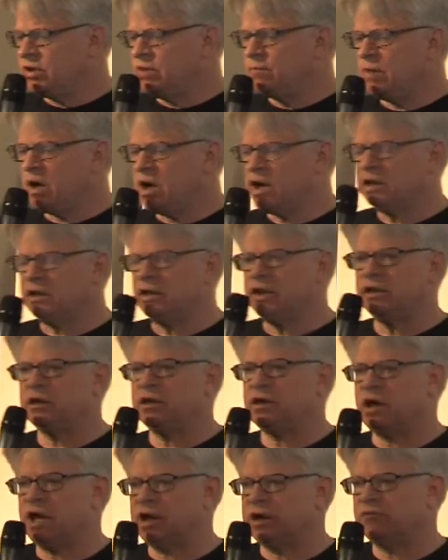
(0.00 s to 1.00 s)
we modeling
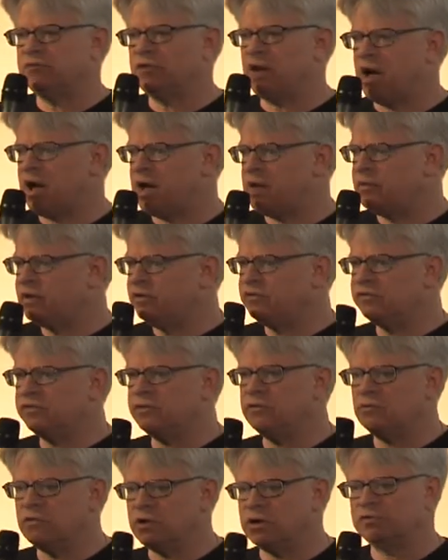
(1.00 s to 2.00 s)
the kind of commons
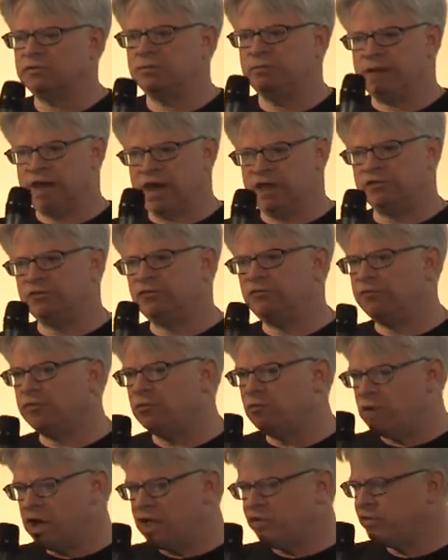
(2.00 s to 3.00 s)
that works best for
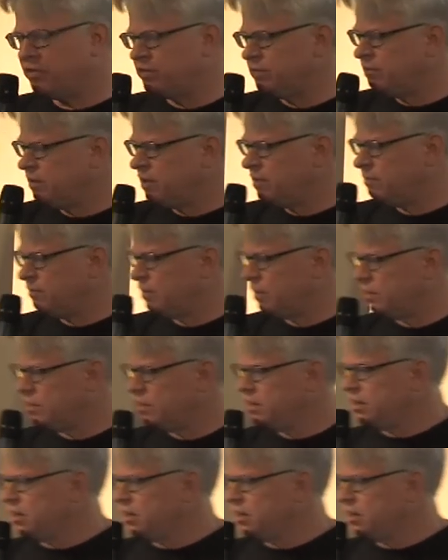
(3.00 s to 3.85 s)
wealthy people